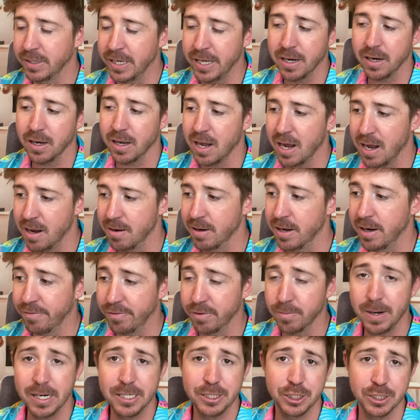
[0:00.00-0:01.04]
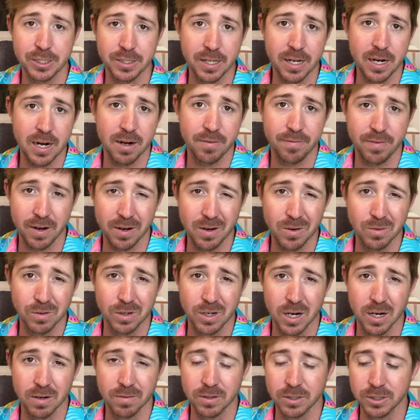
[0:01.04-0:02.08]
get a lot of information there if I don't
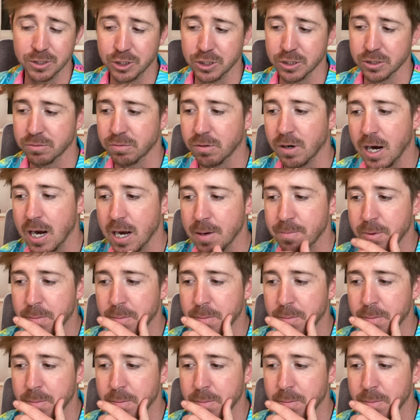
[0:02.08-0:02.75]
cover it just right.